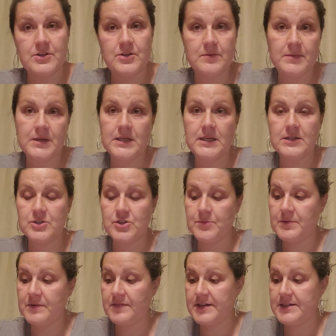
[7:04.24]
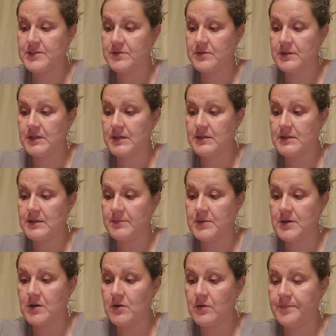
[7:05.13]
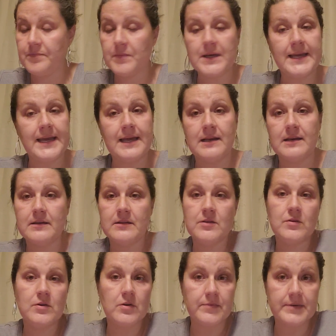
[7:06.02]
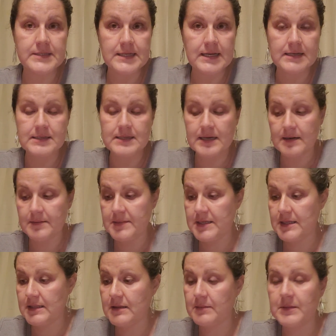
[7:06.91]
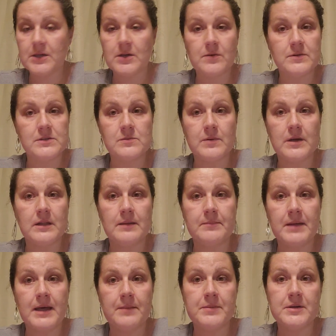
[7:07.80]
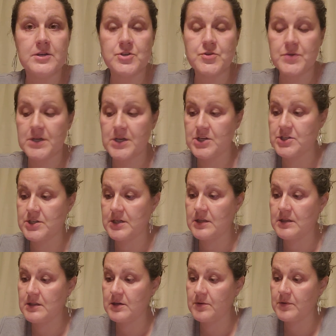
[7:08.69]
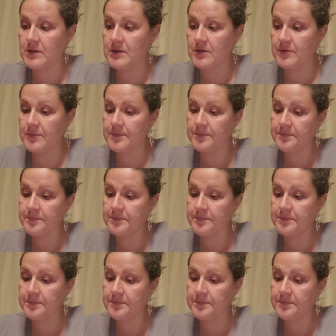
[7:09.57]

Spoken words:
your immediate supervisor and let them know. Again, you can always contact me and let me know as well. I'm happy to triage anything with you.